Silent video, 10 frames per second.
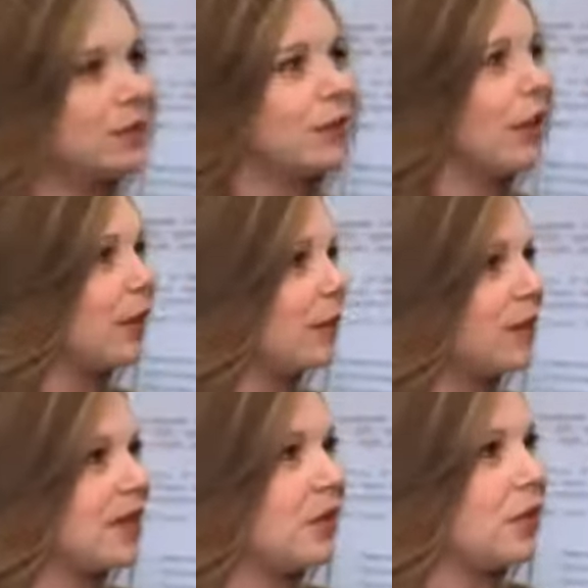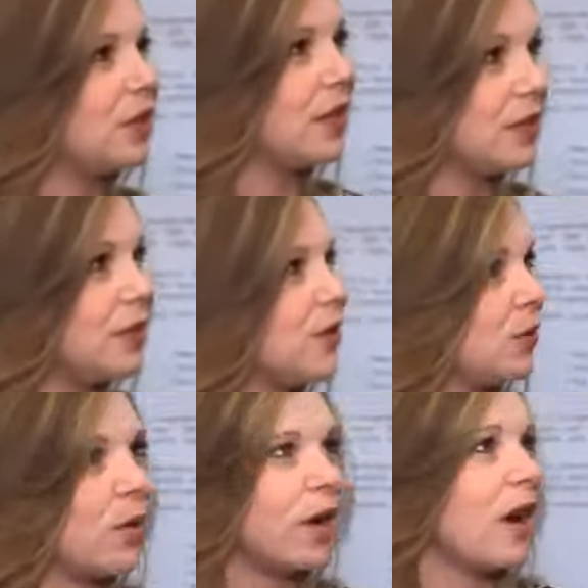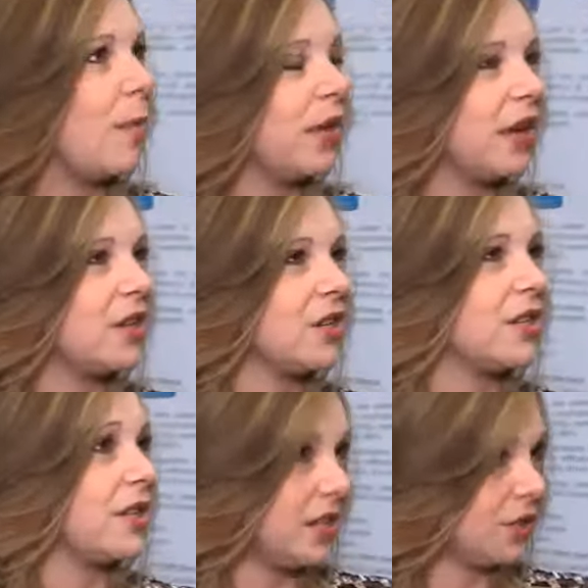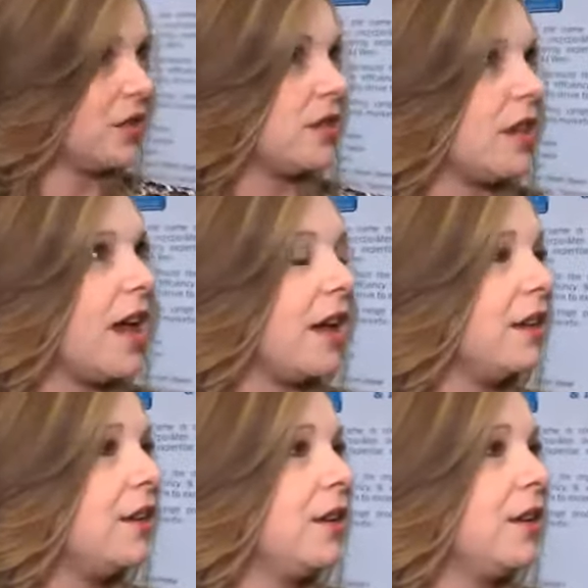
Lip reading: developments have you done to suit water applications in addition to that?